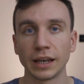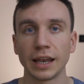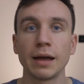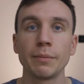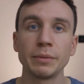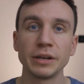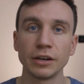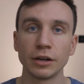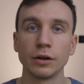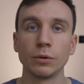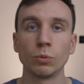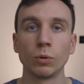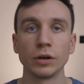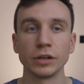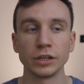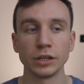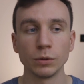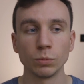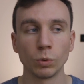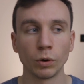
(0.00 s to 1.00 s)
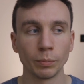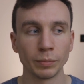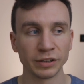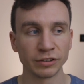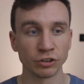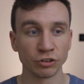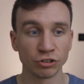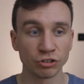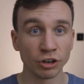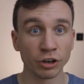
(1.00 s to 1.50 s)
Let me know what you want me
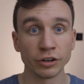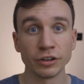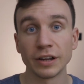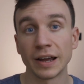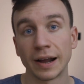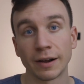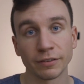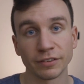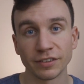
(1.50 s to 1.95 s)
to show you how